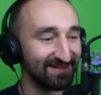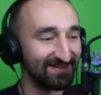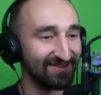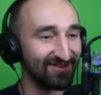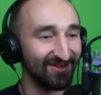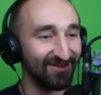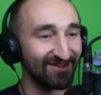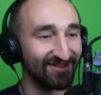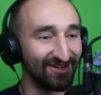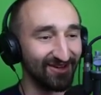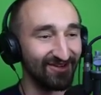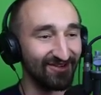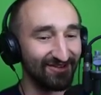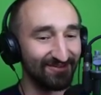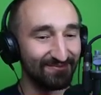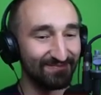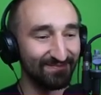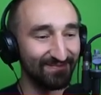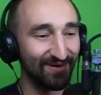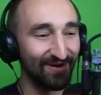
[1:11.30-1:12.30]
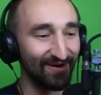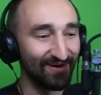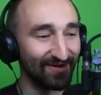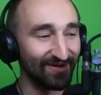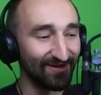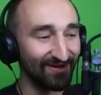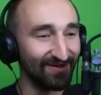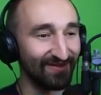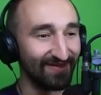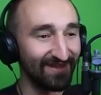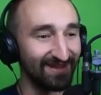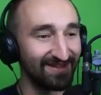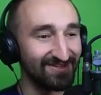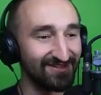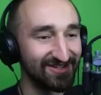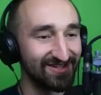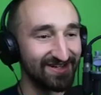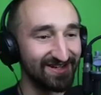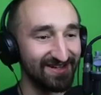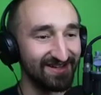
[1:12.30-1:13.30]
So It goes burger, then
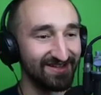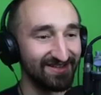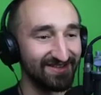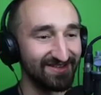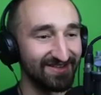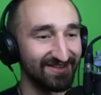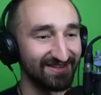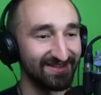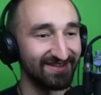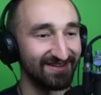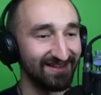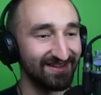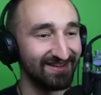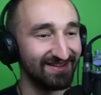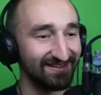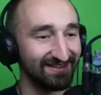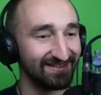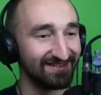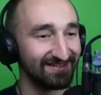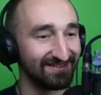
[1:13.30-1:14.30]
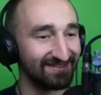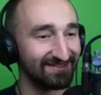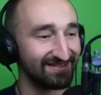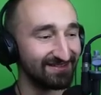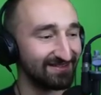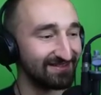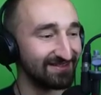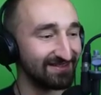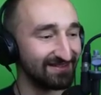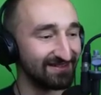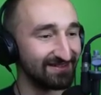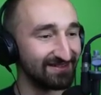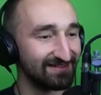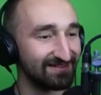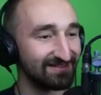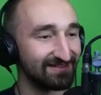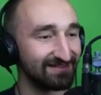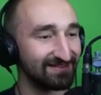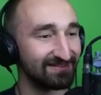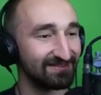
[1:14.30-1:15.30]
cheese. Look, bun,
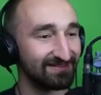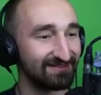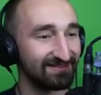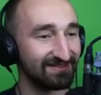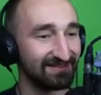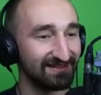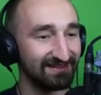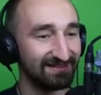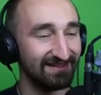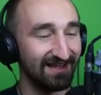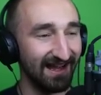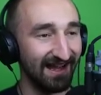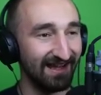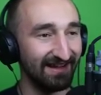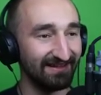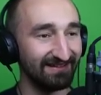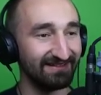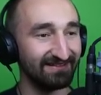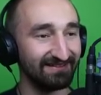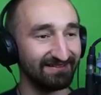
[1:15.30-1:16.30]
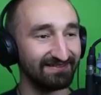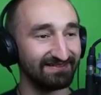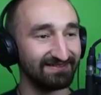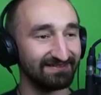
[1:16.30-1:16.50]
burger,